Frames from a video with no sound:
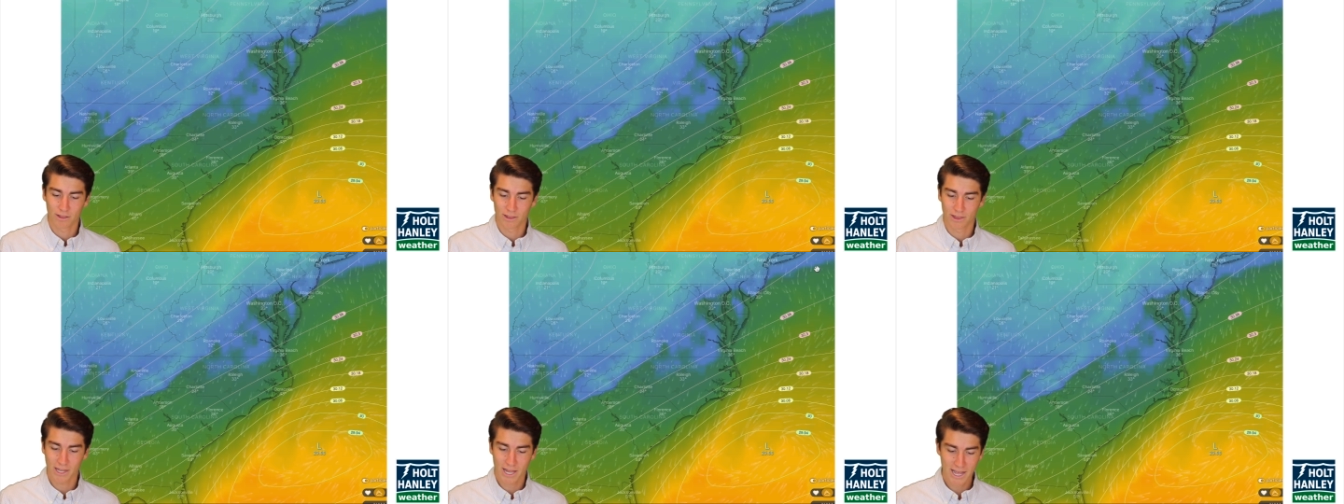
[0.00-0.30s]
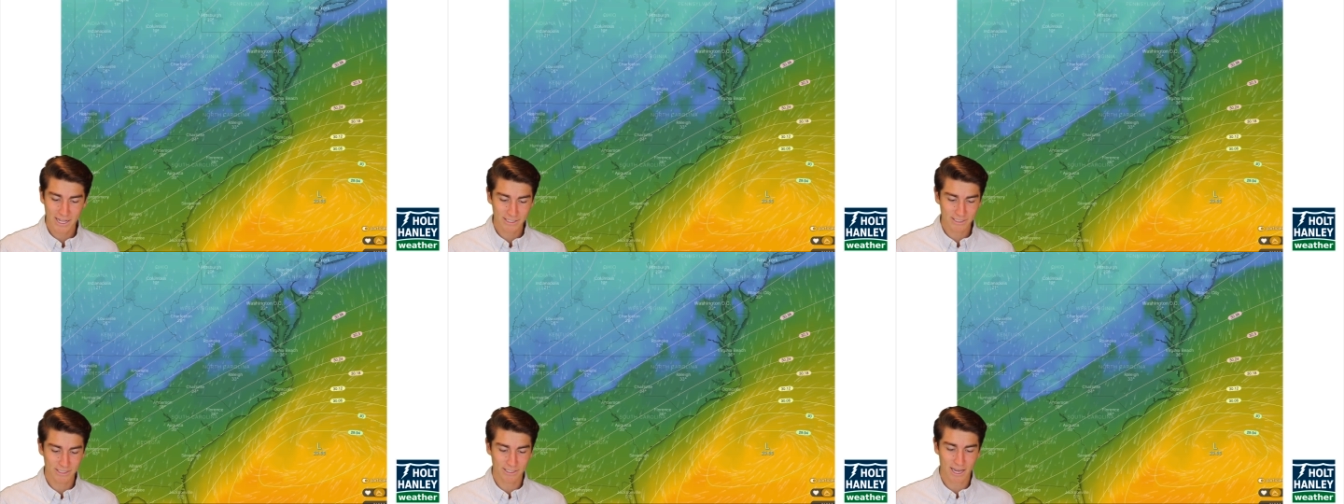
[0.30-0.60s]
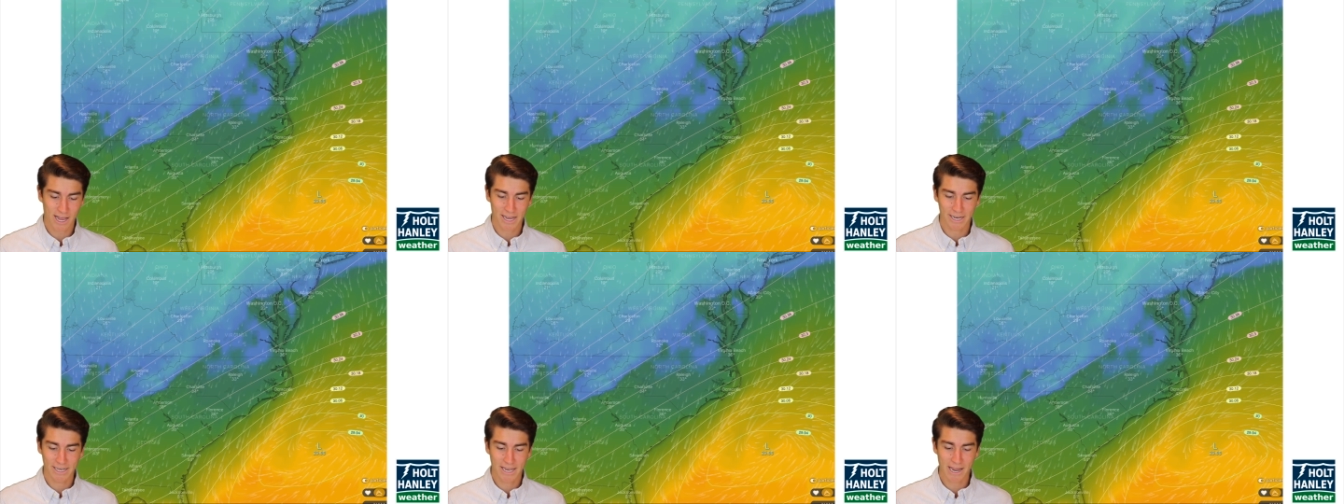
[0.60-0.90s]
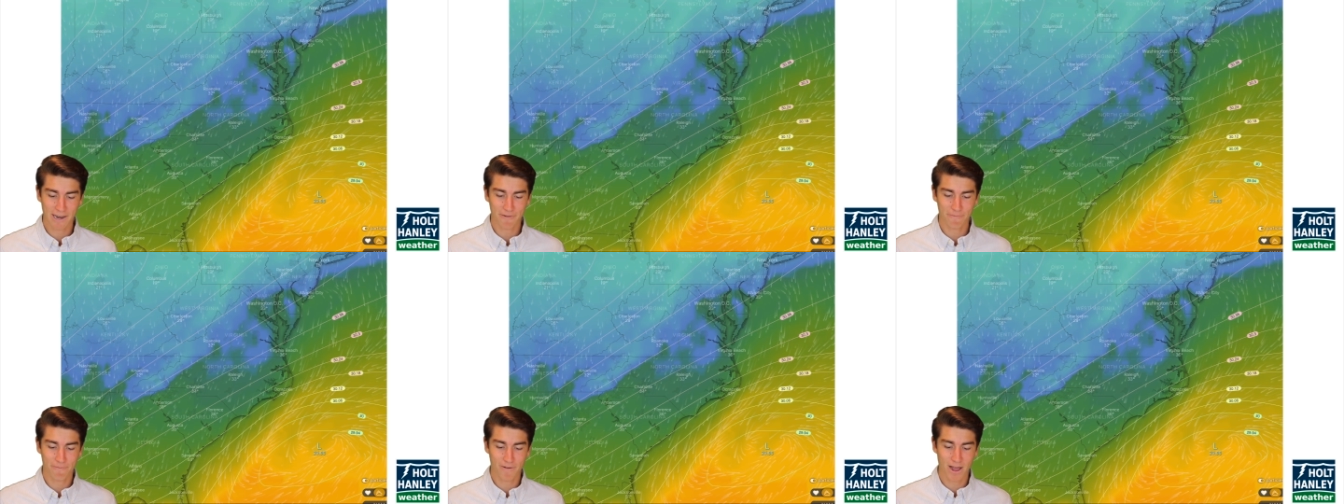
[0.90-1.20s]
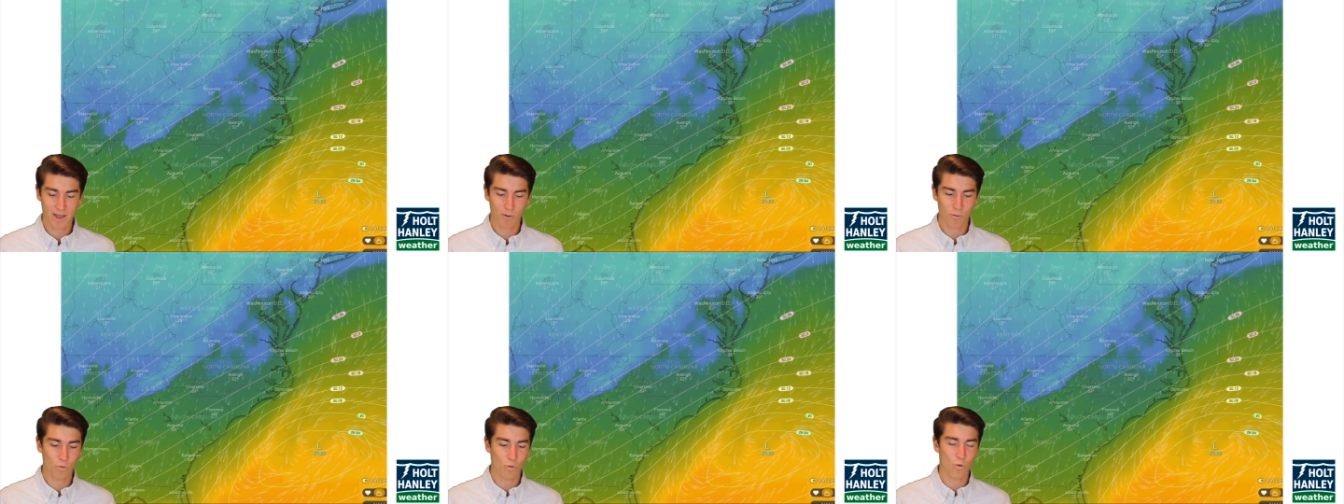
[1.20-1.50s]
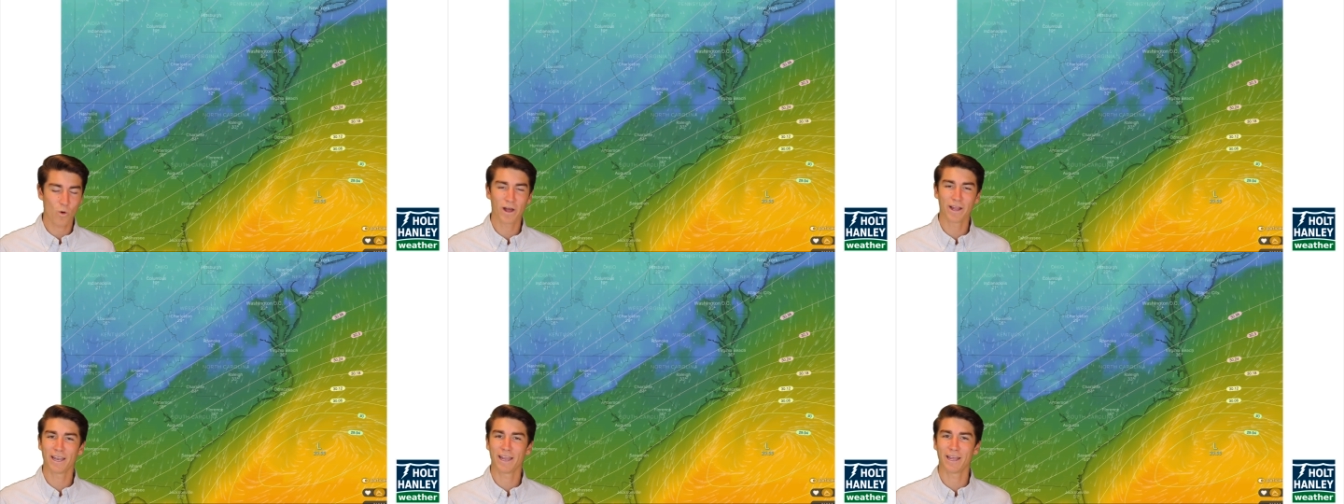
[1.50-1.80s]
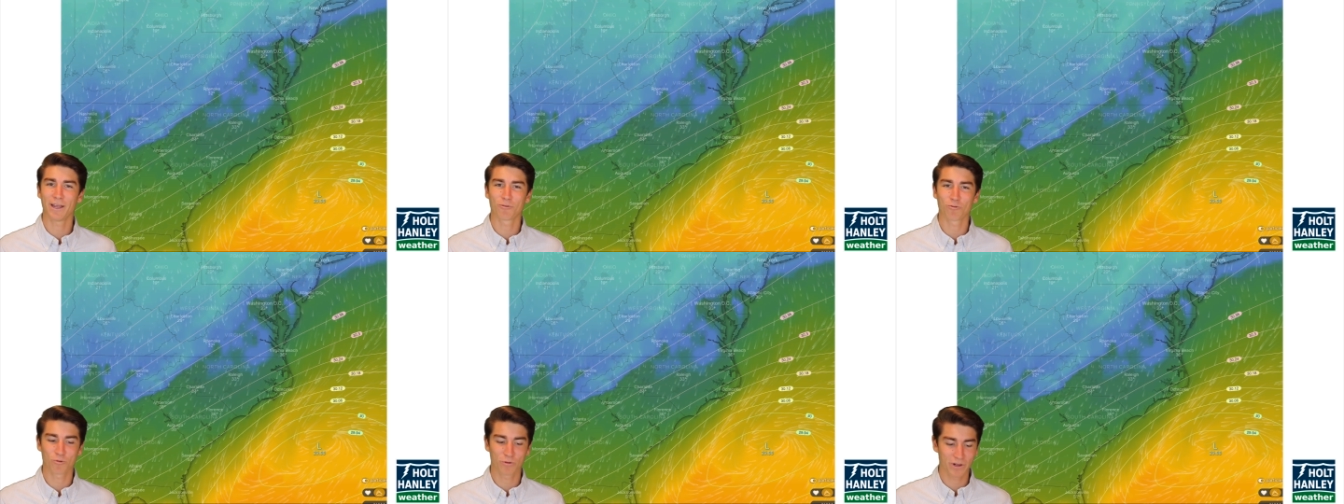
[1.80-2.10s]
Let's identify what
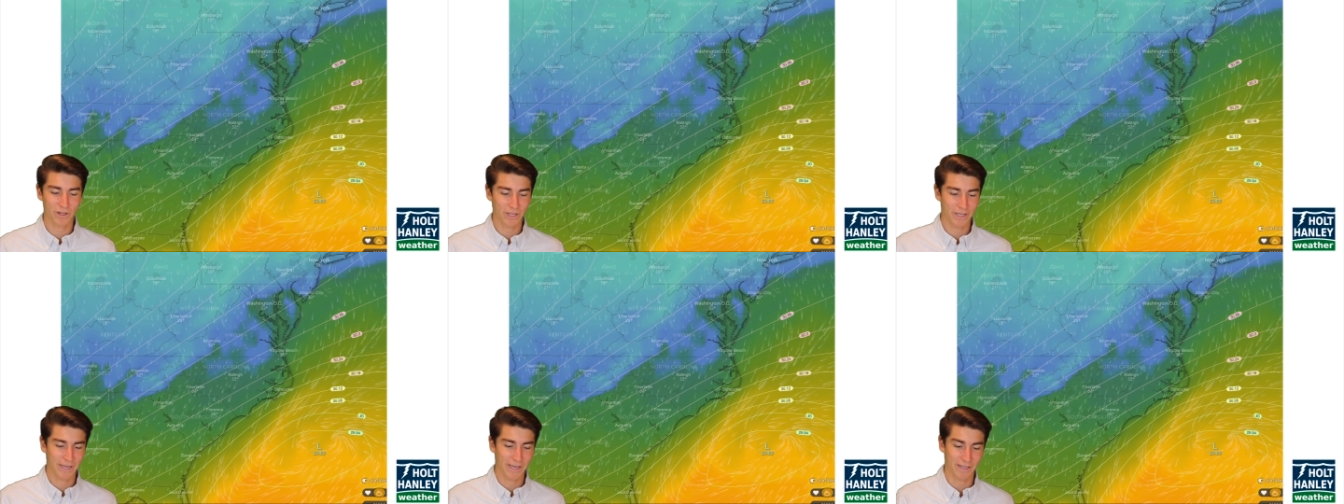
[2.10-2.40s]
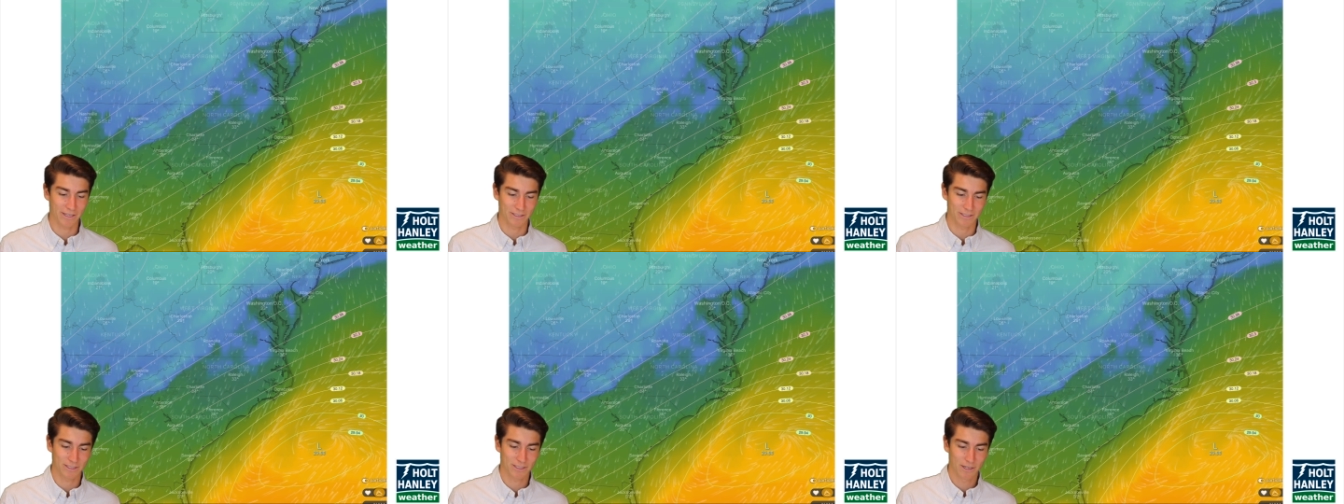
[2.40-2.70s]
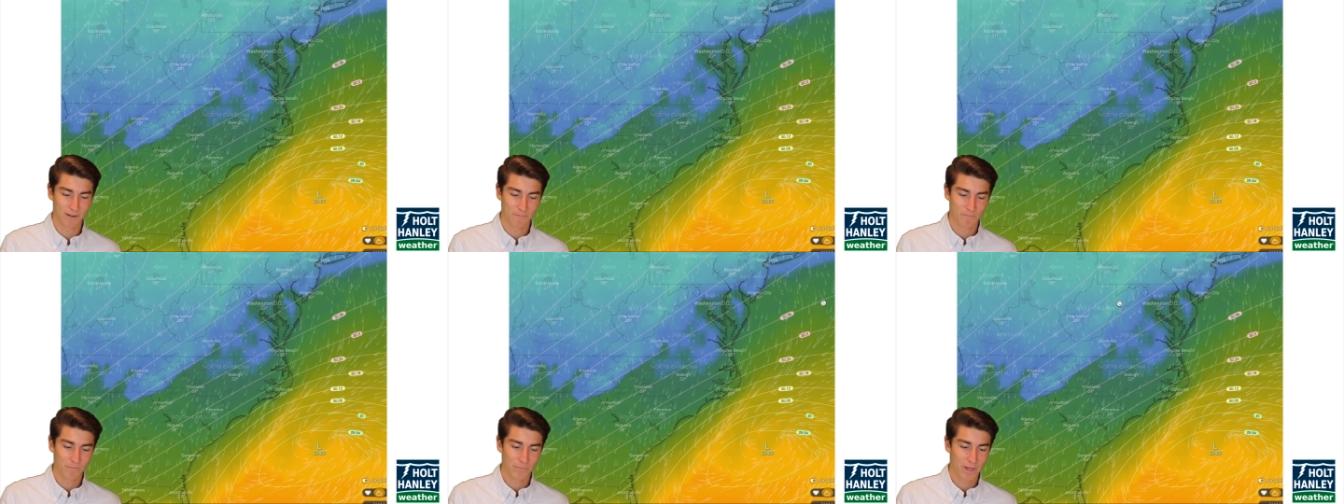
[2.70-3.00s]
it really is.